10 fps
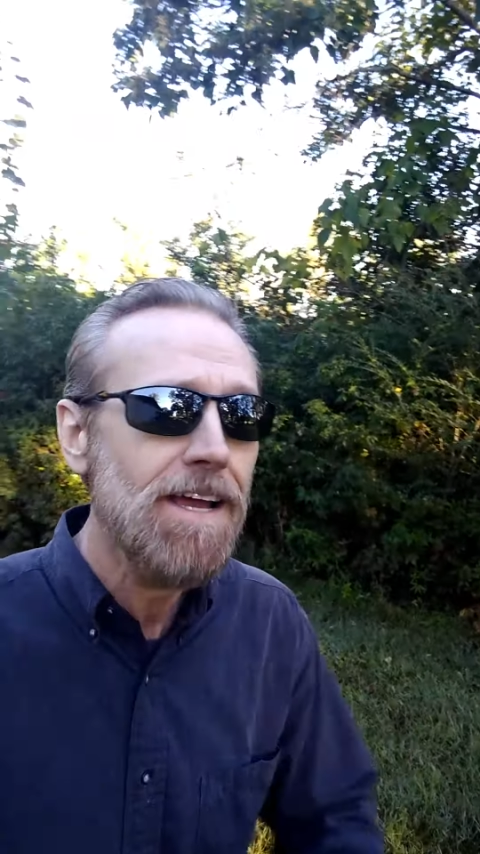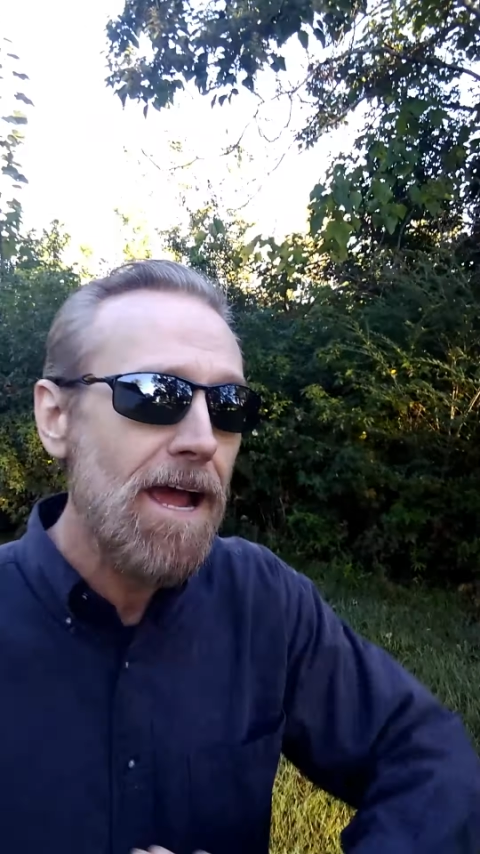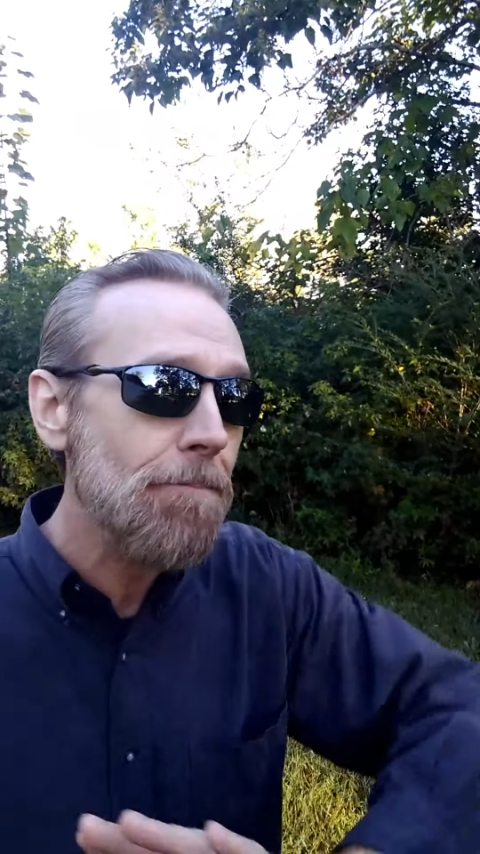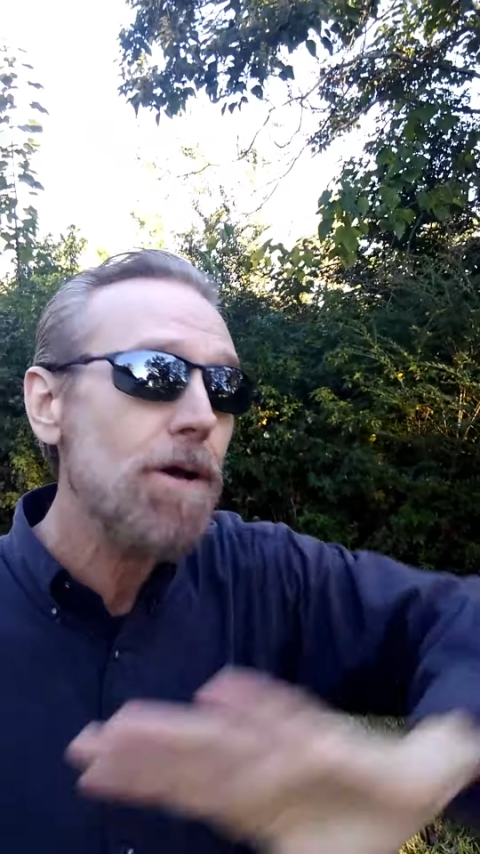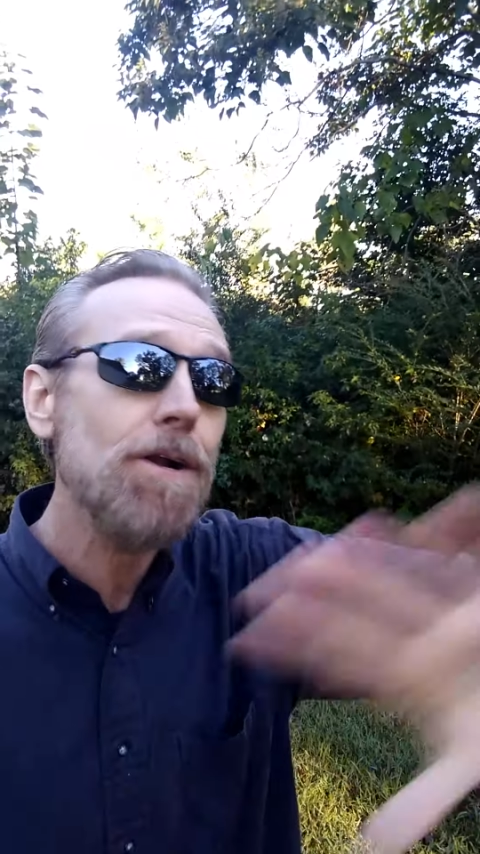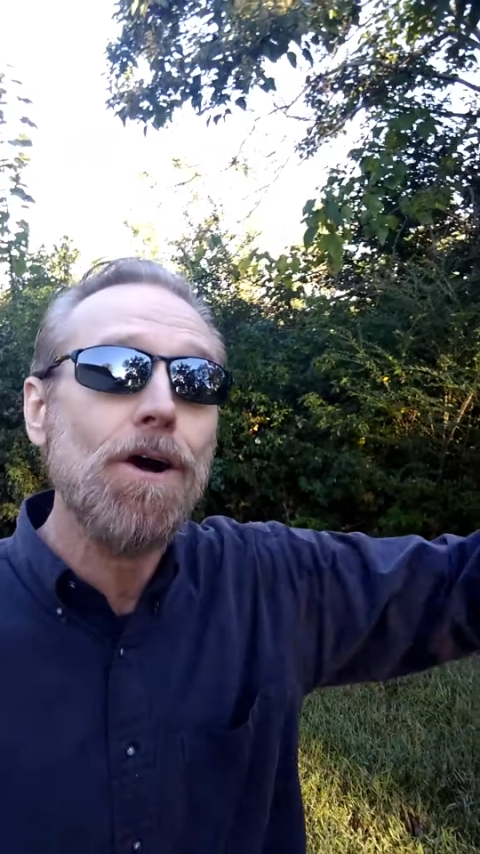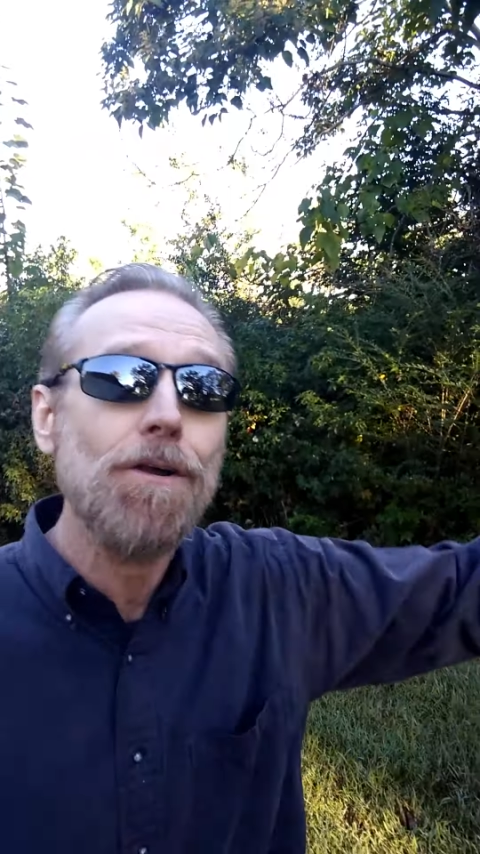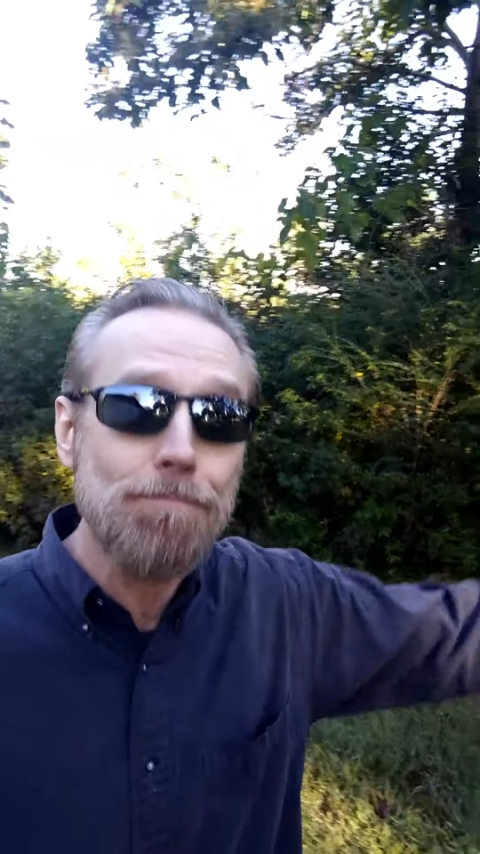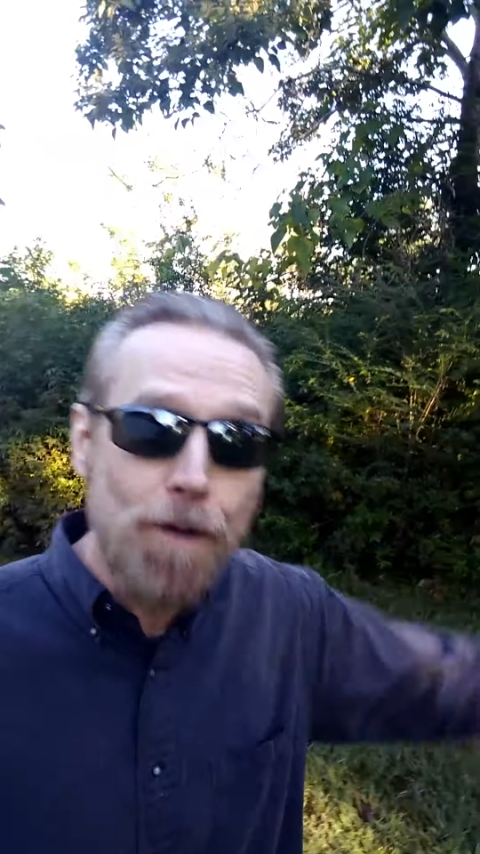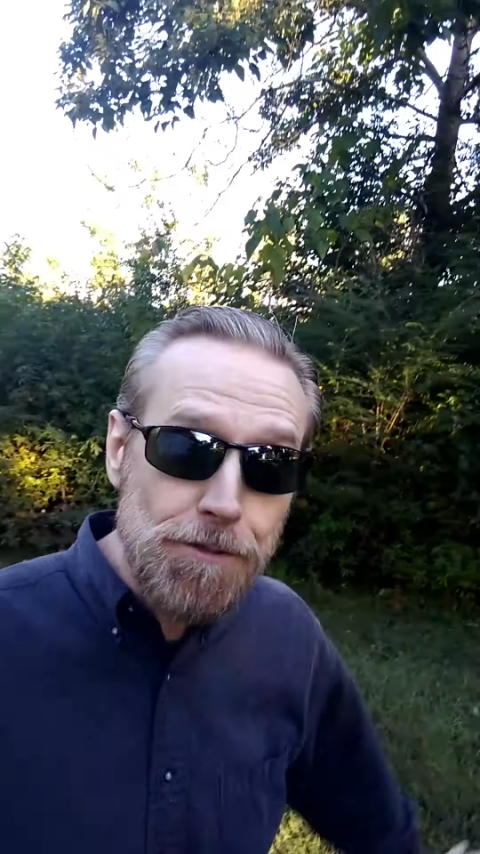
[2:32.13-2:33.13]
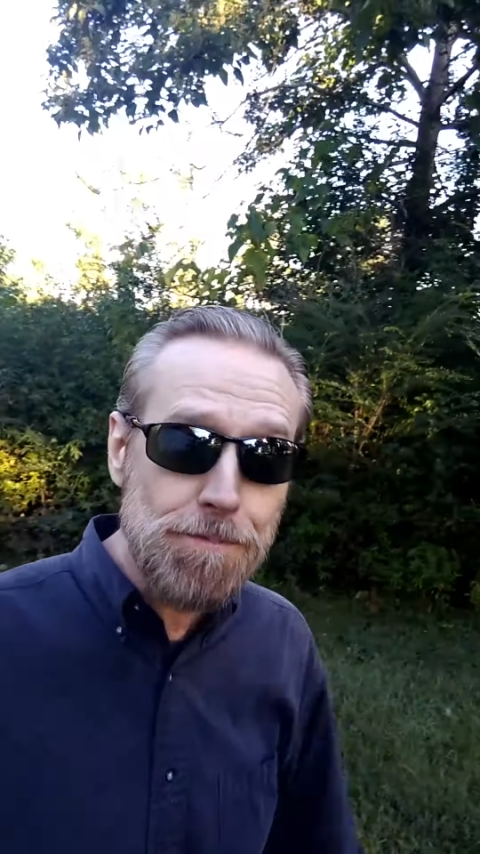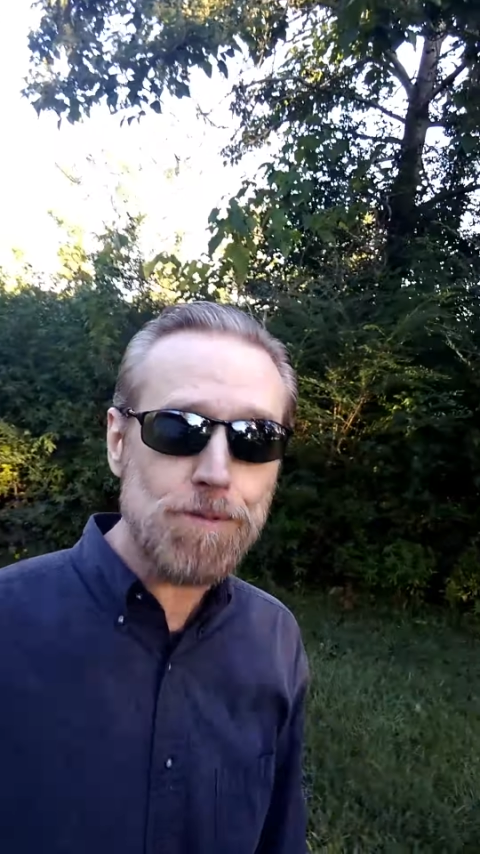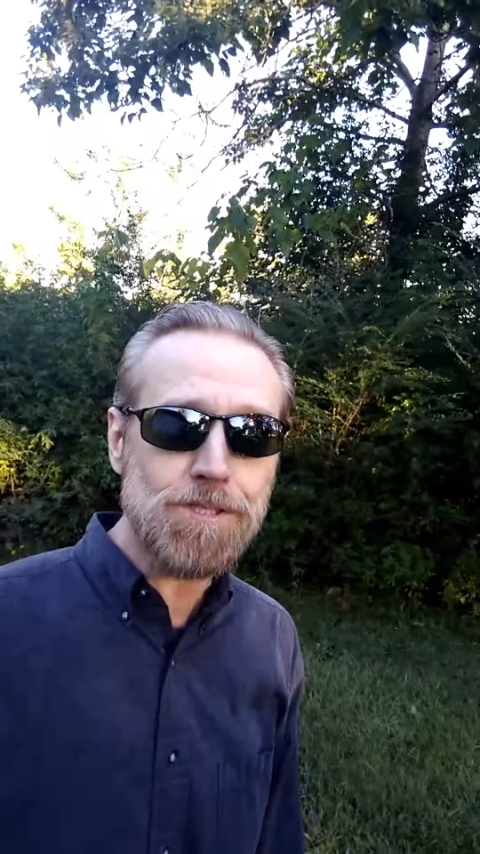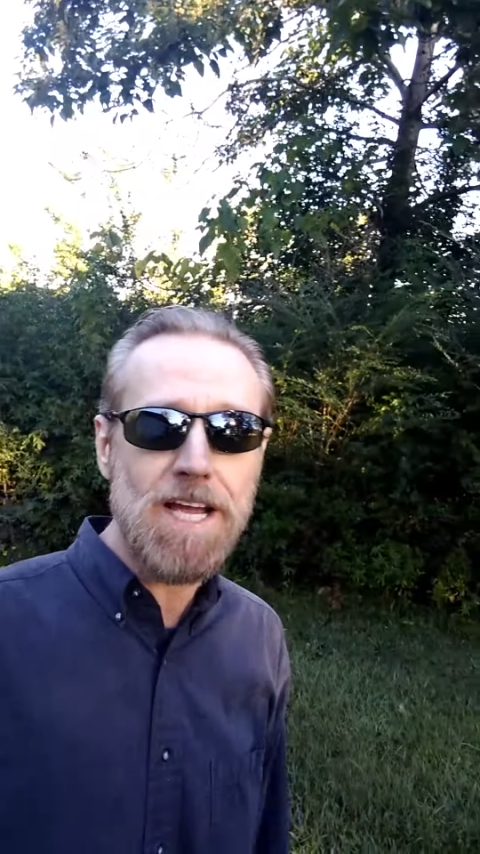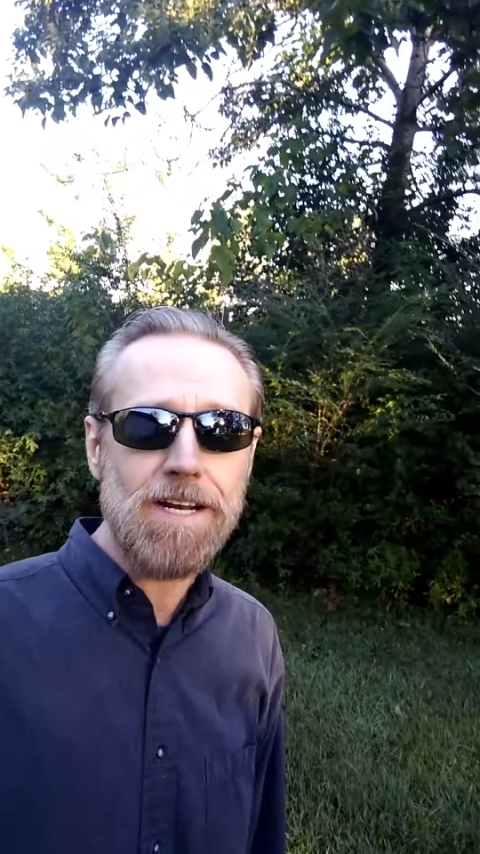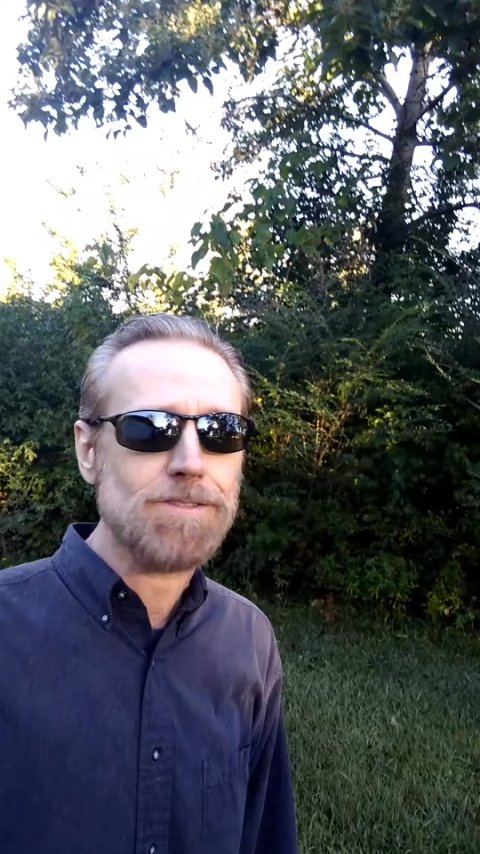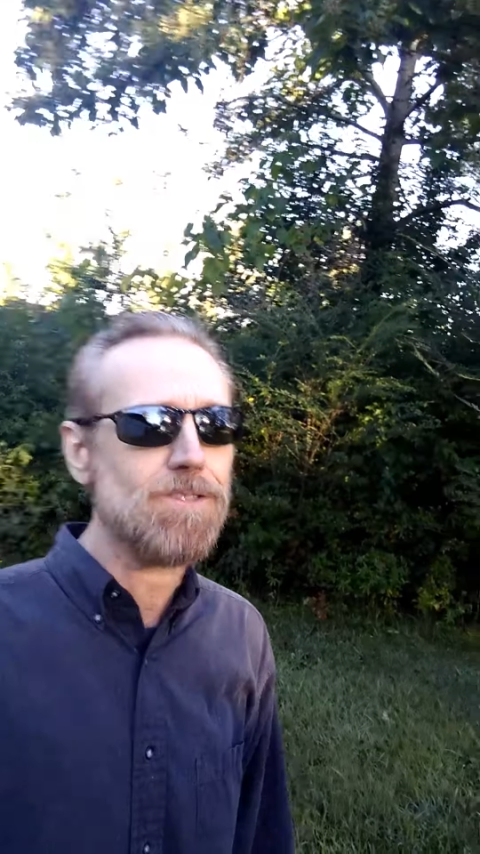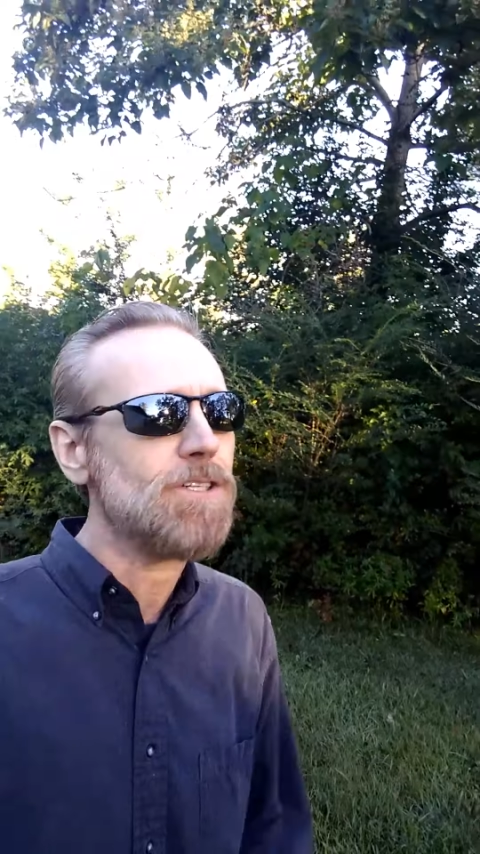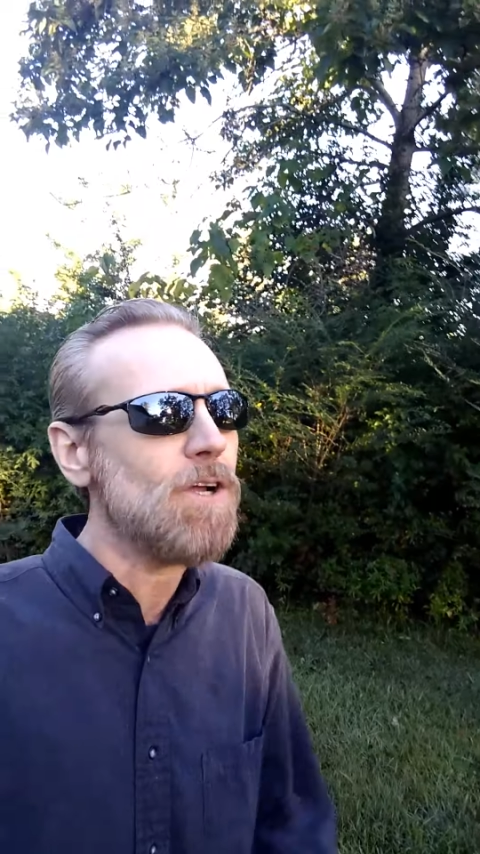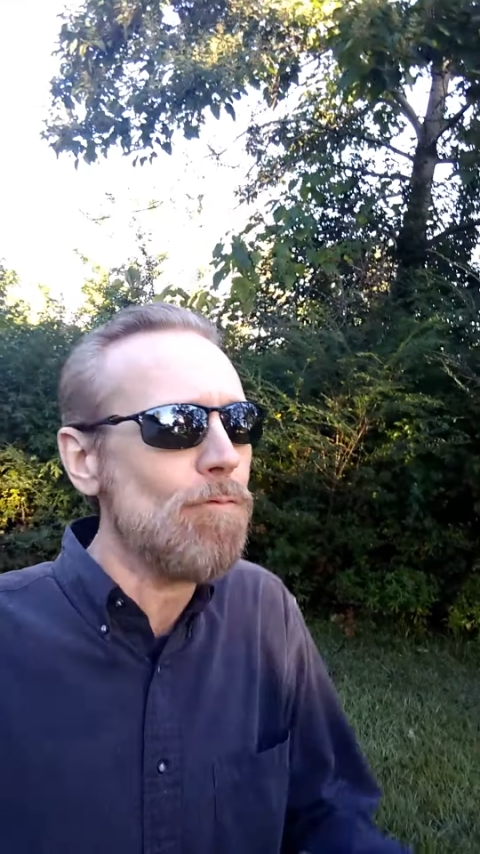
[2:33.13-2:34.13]
and put it on multiple channels
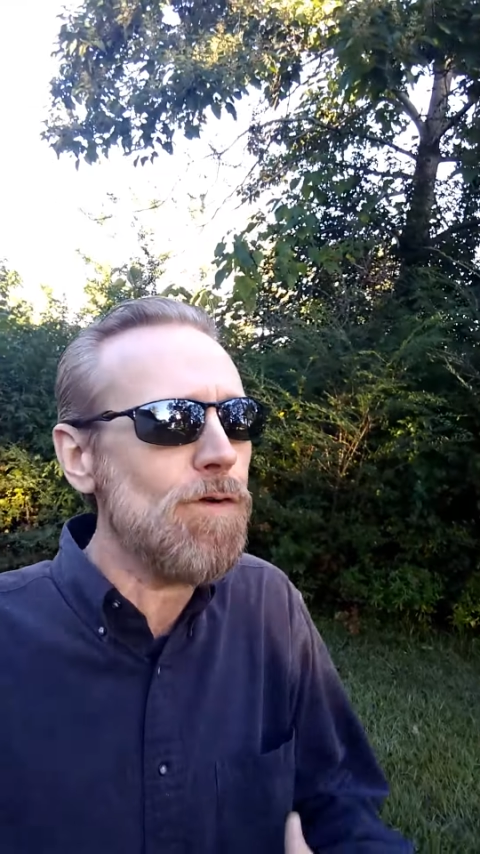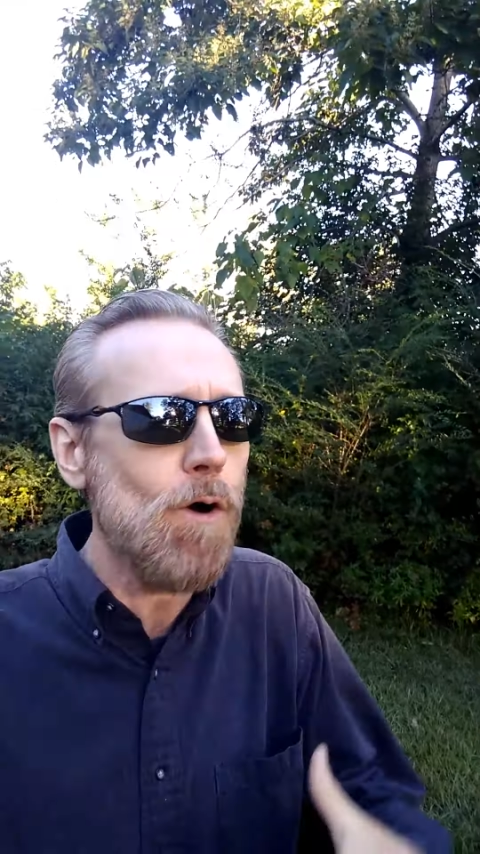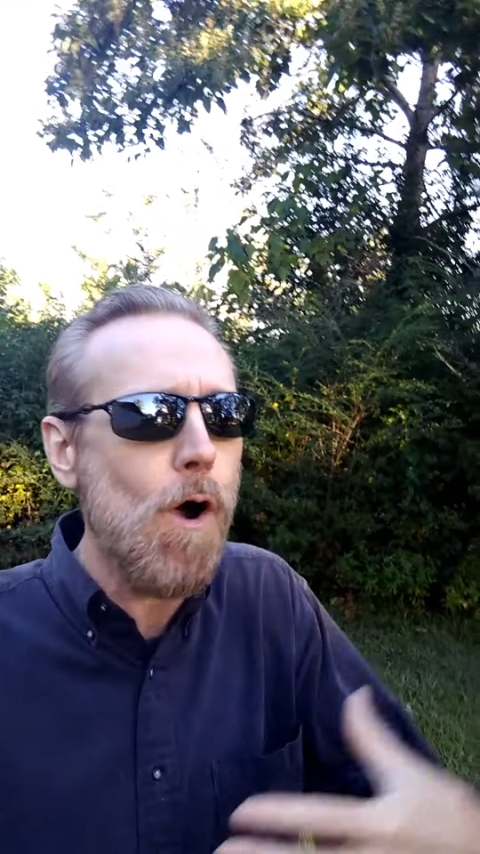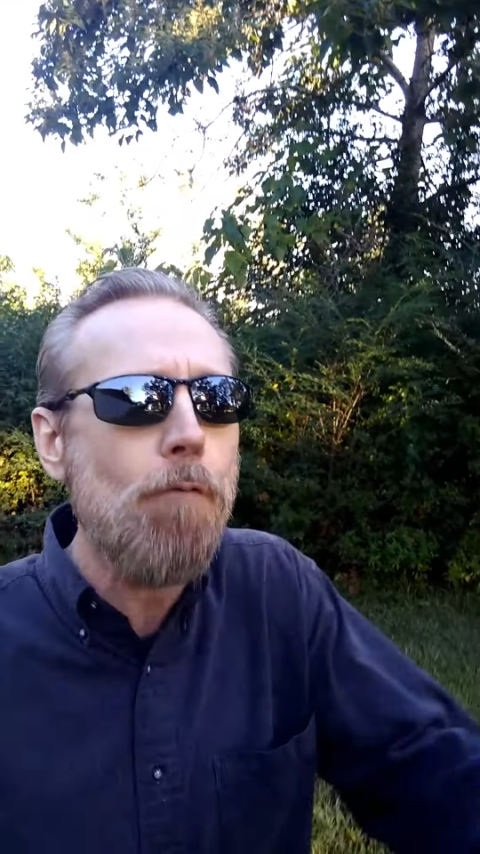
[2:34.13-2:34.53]
so you don't feel